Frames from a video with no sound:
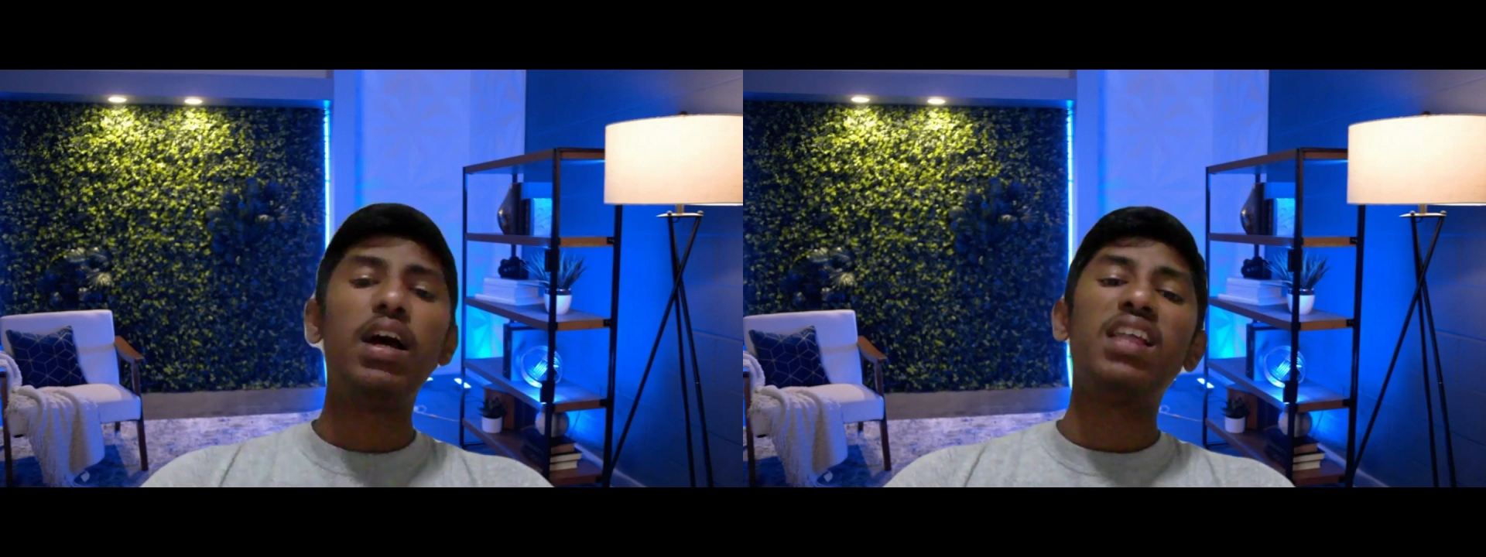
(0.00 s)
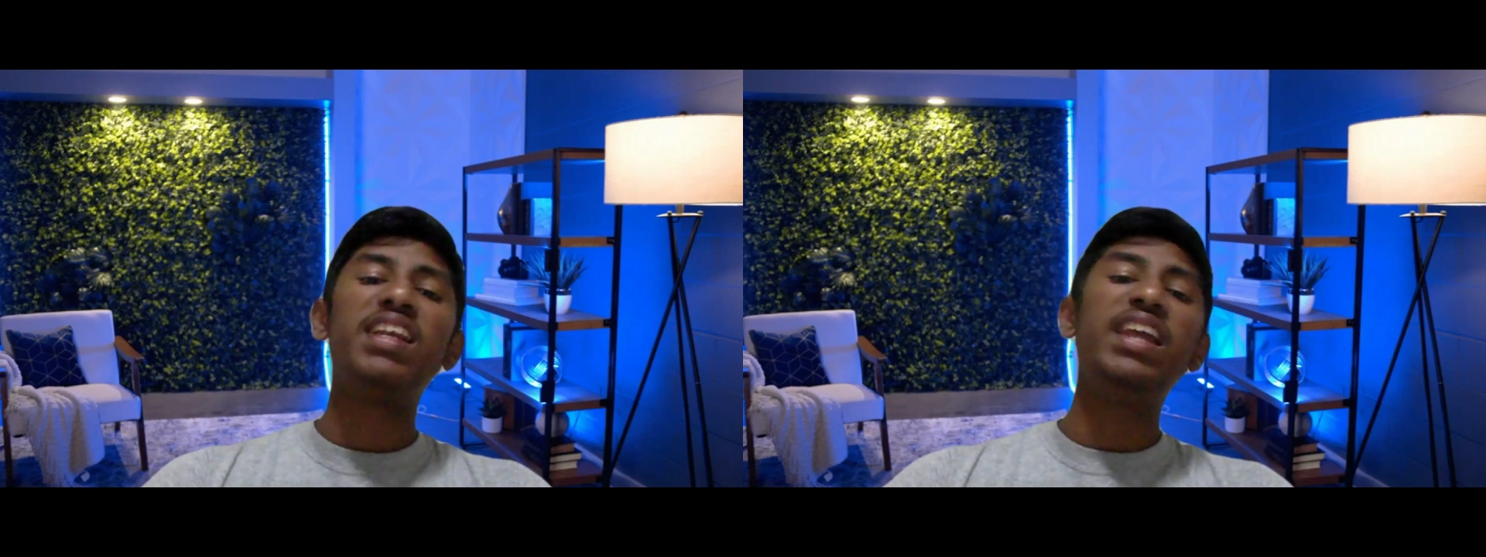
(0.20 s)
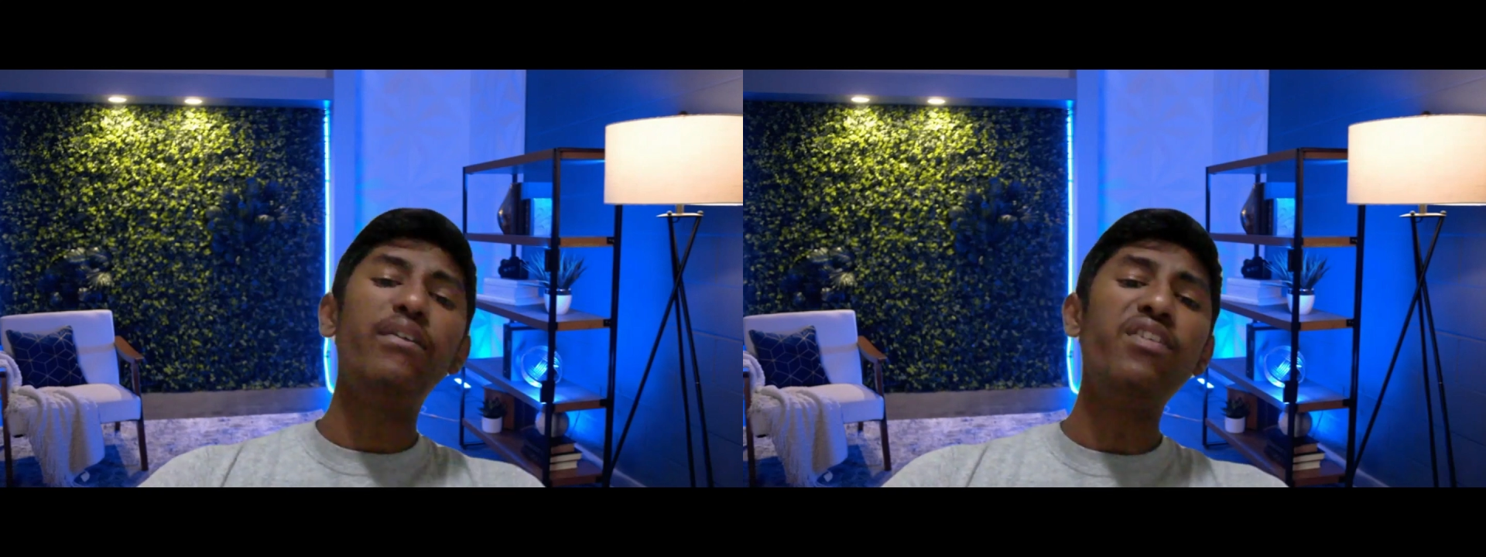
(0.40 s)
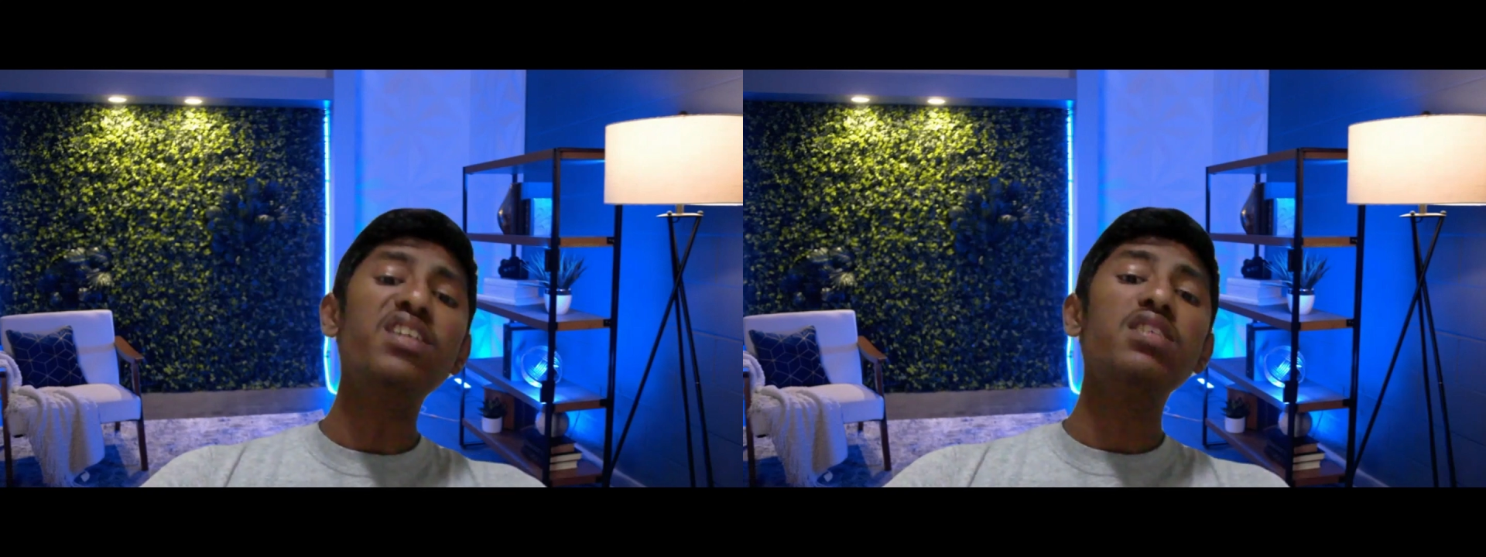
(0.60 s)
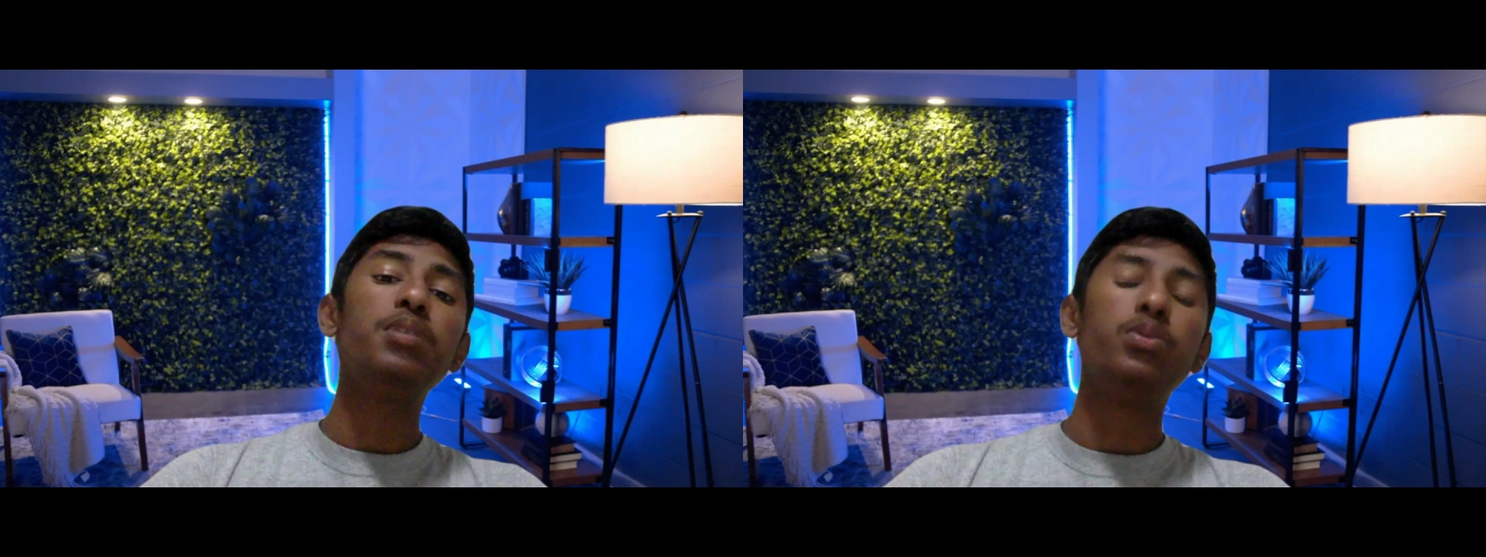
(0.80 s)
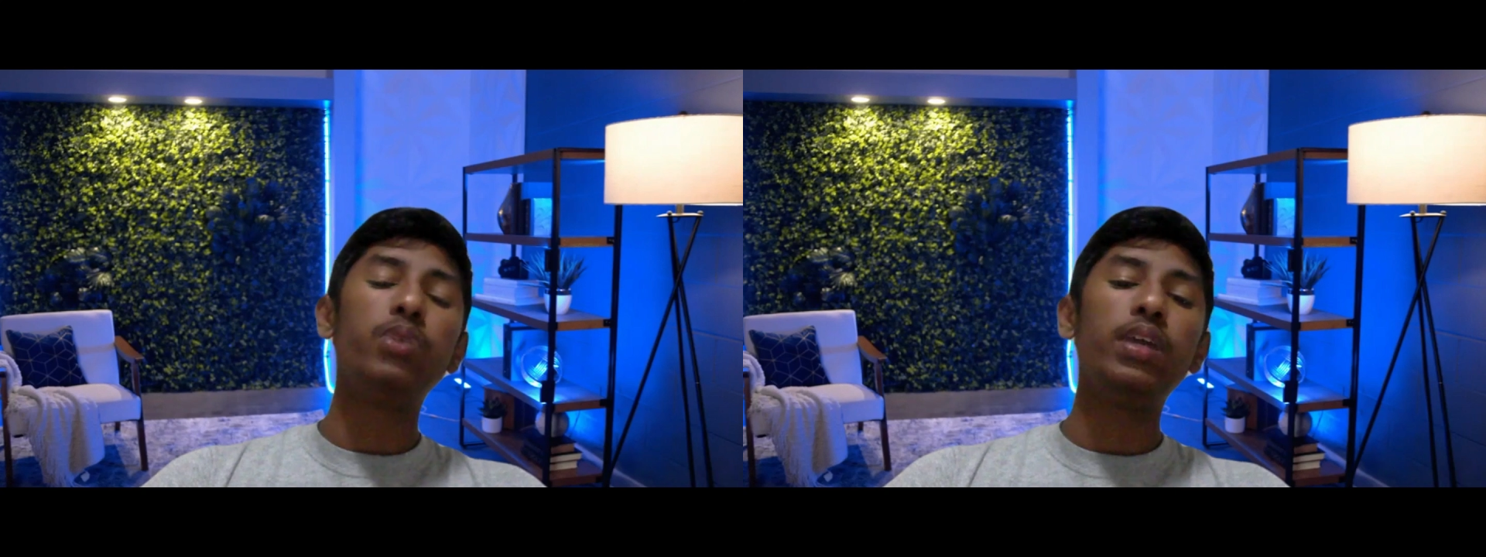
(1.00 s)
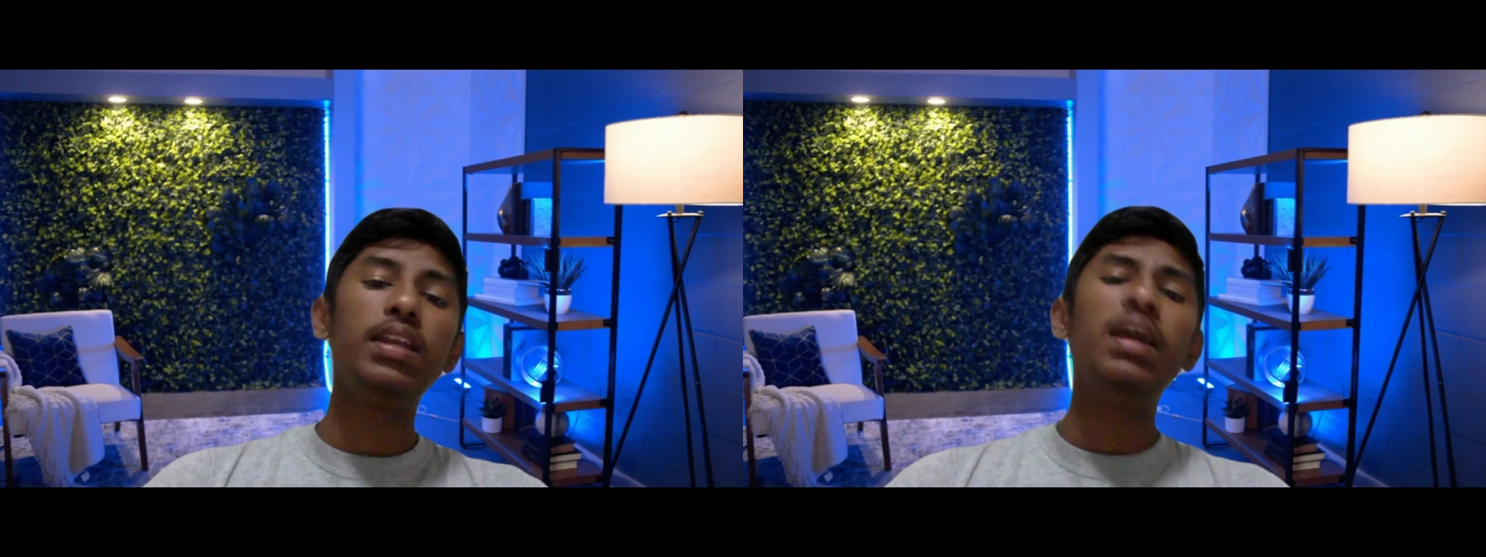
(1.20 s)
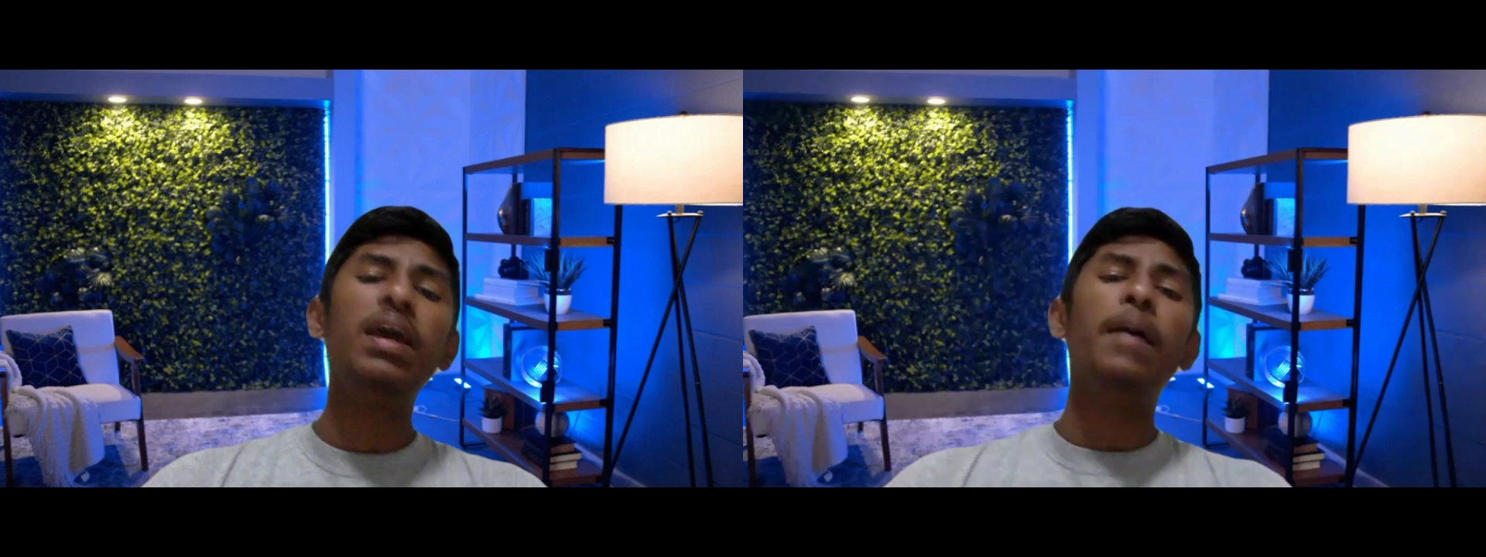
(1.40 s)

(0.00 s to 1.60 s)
the difference between